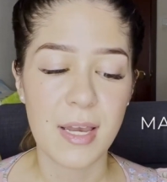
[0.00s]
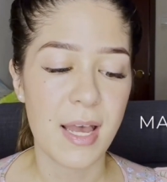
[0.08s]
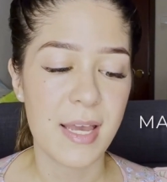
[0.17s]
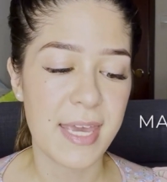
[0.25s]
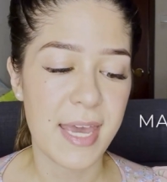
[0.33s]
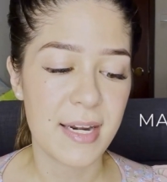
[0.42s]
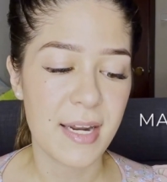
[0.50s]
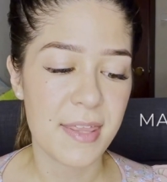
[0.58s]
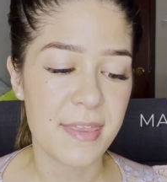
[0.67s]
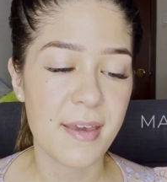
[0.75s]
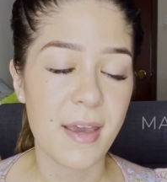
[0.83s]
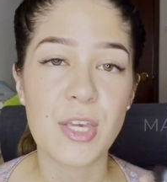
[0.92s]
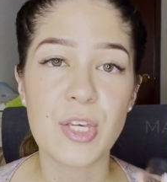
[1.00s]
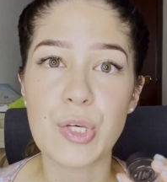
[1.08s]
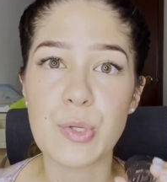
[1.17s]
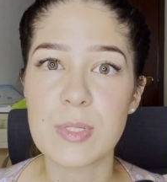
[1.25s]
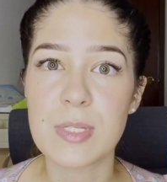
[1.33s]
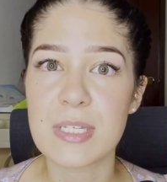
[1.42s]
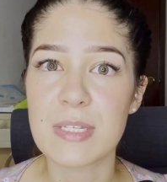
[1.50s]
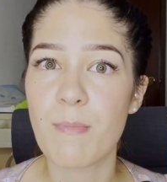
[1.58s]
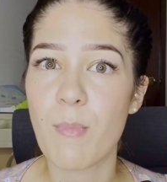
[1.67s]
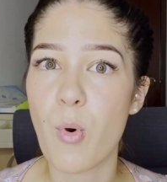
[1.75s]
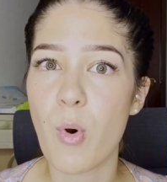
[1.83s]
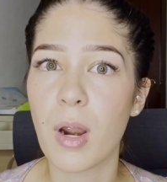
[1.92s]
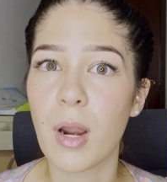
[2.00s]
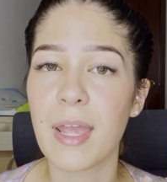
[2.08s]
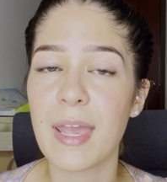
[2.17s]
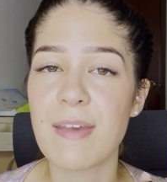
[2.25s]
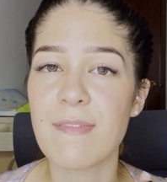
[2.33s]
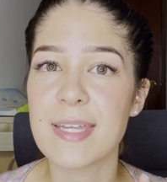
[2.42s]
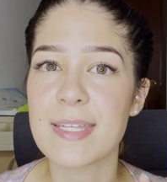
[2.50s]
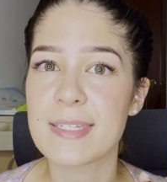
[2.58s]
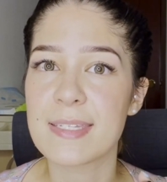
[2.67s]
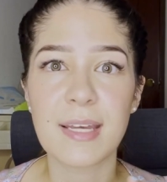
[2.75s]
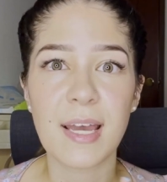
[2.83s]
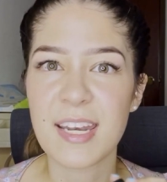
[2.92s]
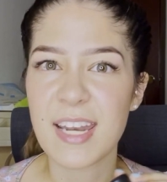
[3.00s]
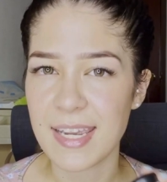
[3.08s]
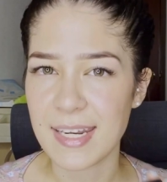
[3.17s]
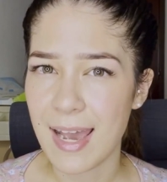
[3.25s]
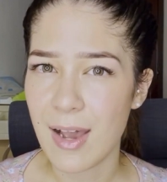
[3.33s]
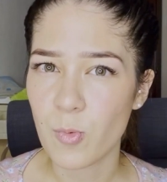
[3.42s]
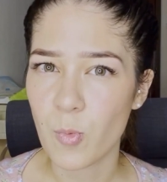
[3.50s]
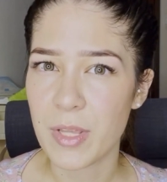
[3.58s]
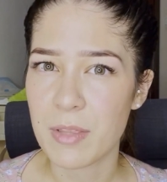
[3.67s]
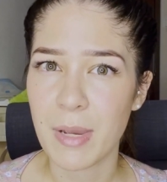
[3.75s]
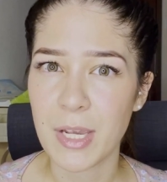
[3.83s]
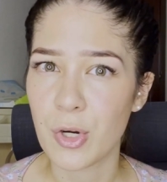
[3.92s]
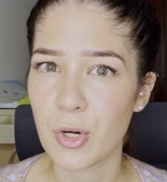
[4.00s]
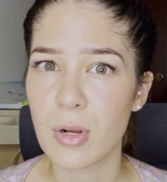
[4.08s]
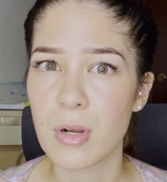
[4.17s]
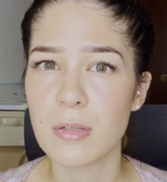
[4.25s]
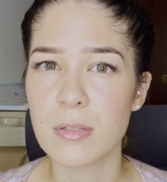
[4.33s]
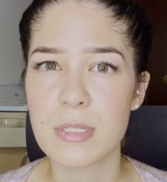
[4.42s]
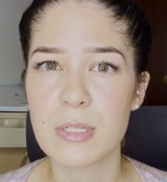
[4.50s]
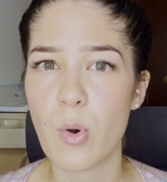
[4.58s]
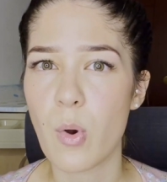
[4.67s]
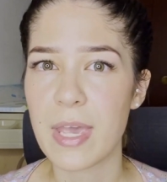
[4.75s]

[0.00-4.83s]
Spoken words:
Again, I think I use this more if it's a night out with my girls,